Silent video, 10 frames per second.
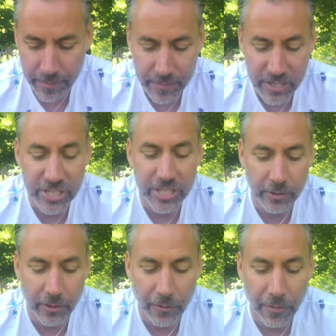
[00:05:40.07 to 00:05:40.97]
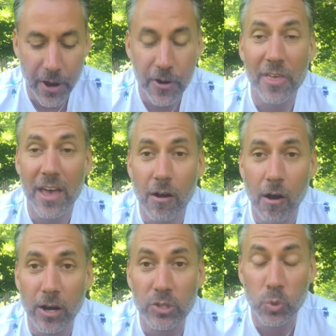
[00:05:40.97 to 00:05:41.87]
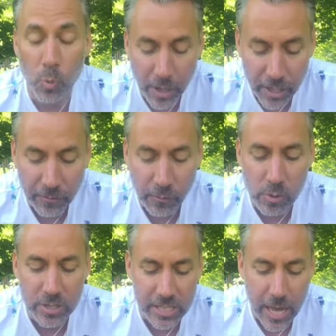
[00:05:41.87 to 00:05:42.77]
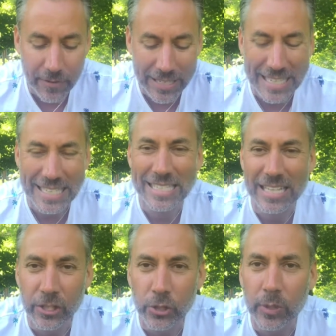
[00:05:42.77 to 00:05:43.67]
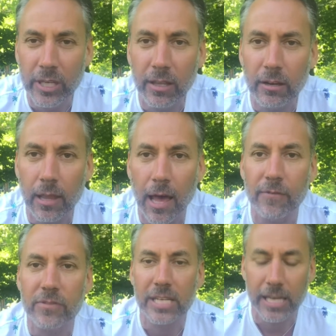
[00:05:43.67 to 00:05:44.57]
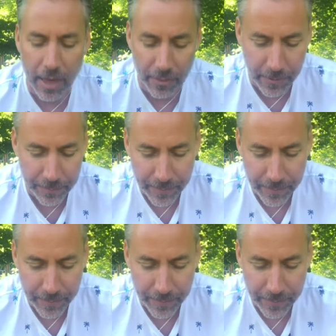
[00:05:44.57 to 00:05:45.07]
Still, there they are, 24/7, continuing their life together.